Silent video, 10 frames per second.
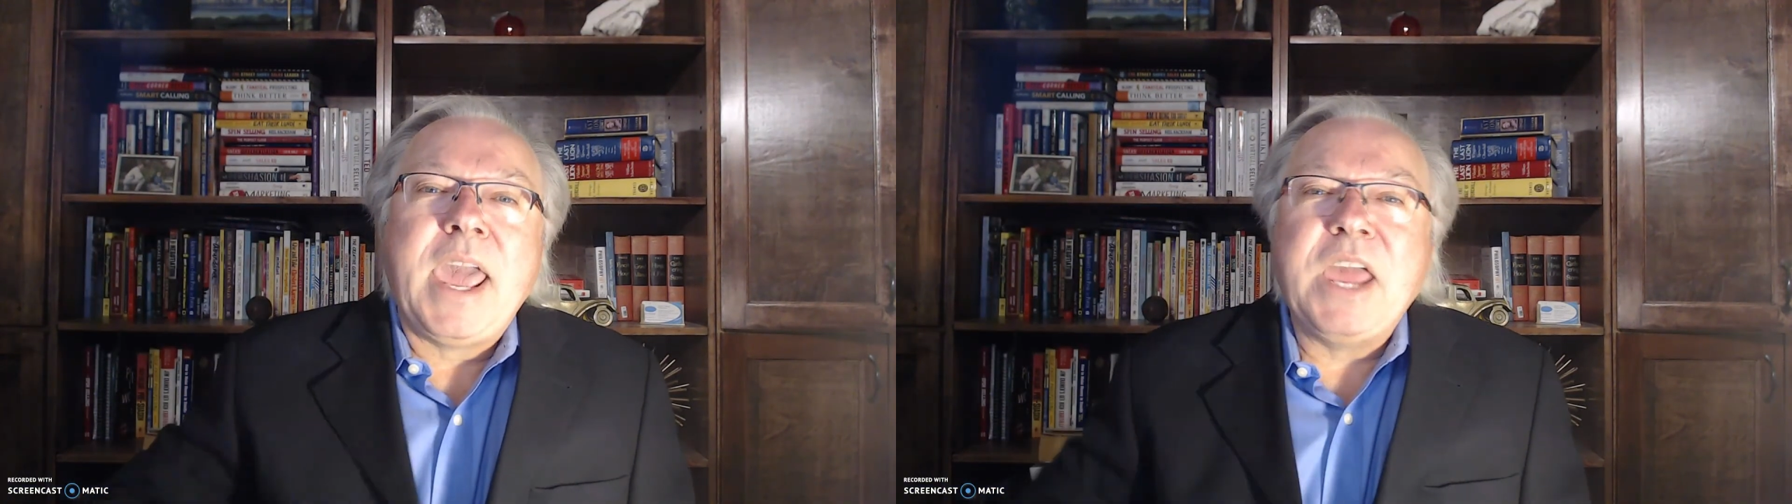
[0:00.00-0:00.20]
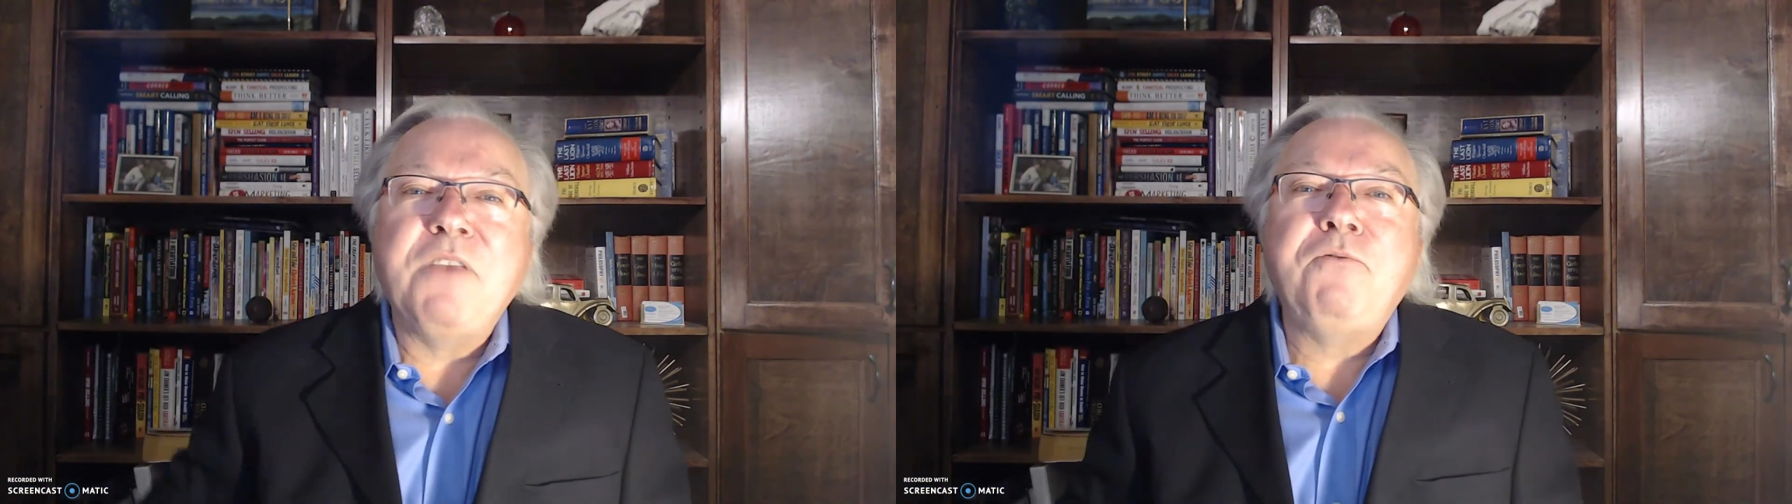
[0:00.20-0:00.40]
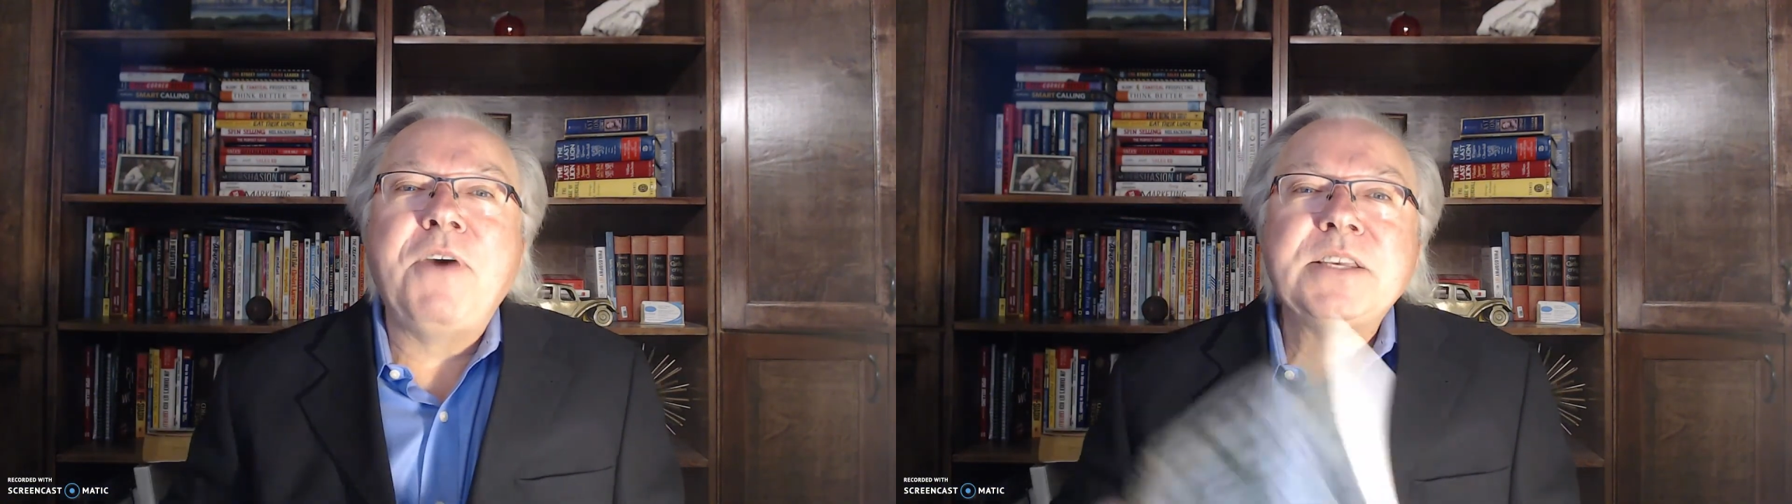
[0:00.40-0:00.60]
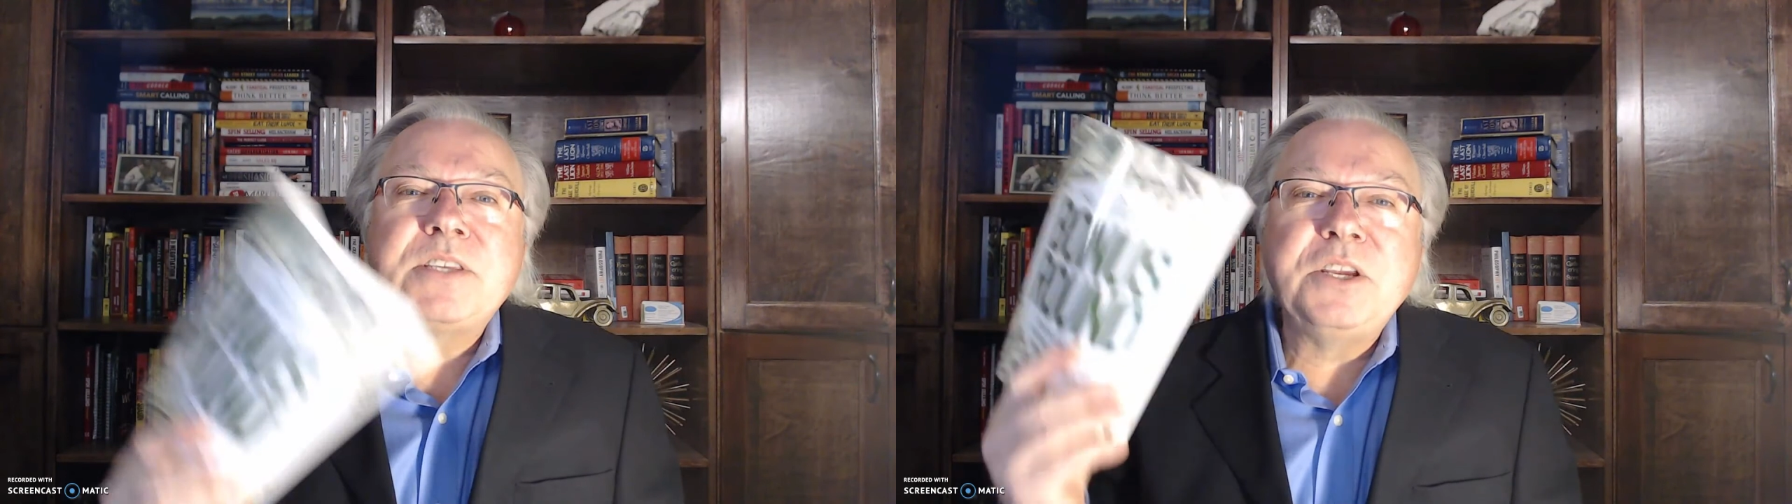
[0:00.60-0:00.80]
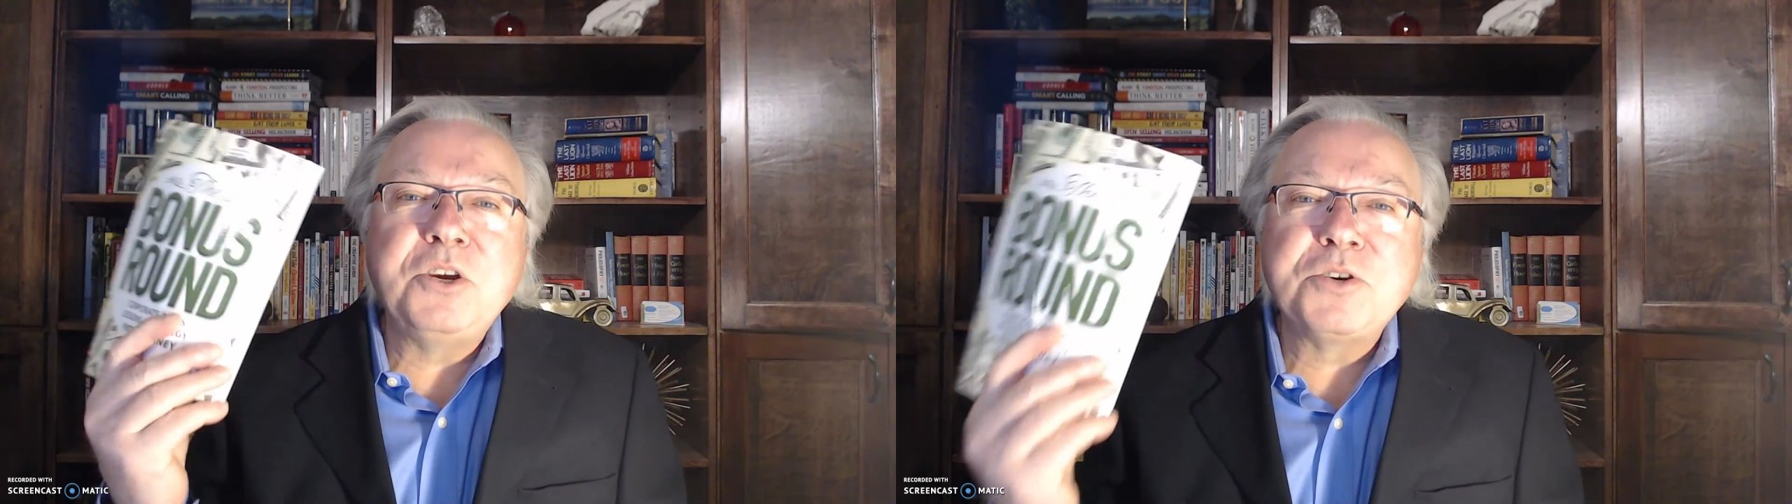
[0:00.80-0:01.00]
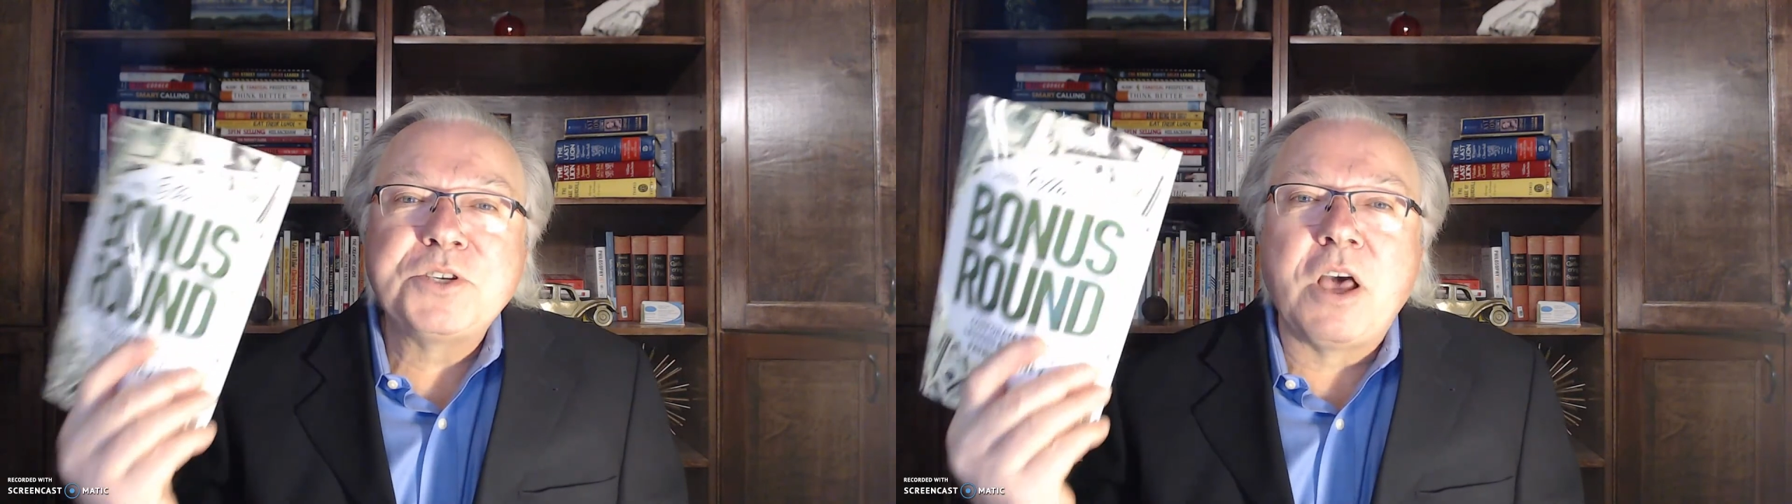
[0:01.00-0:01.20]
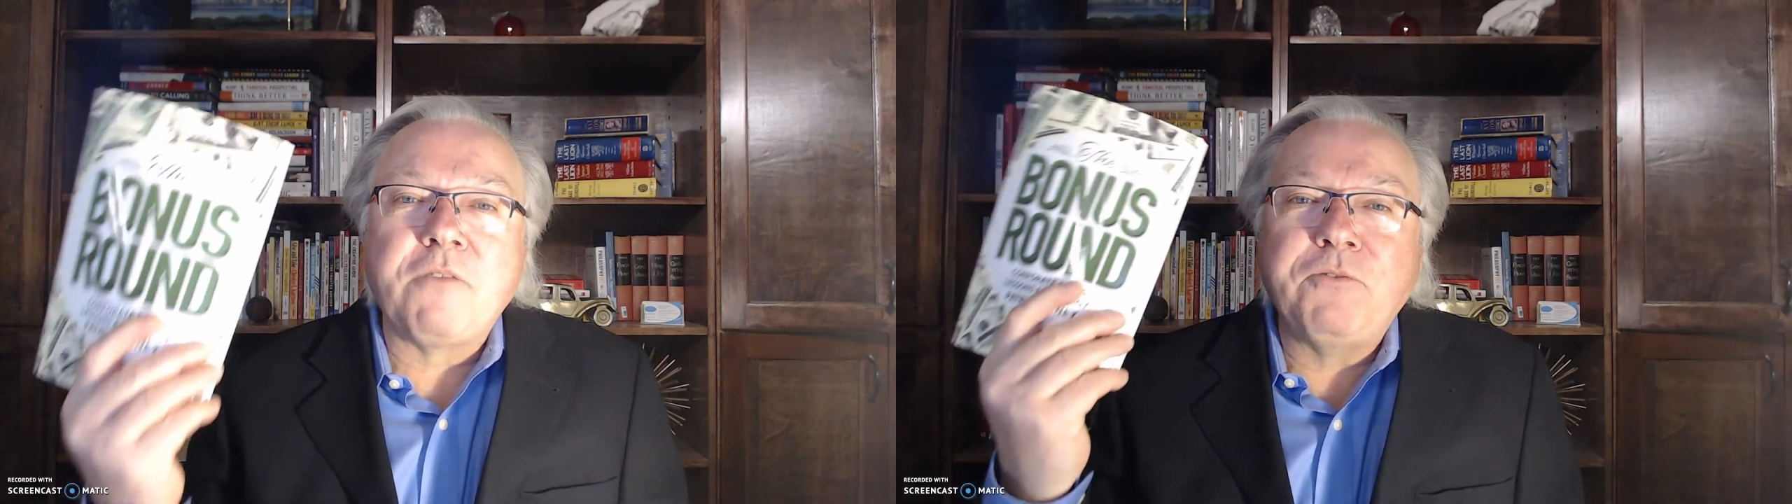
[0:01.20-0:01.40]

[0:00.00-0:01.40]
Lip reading: Invest in yourself.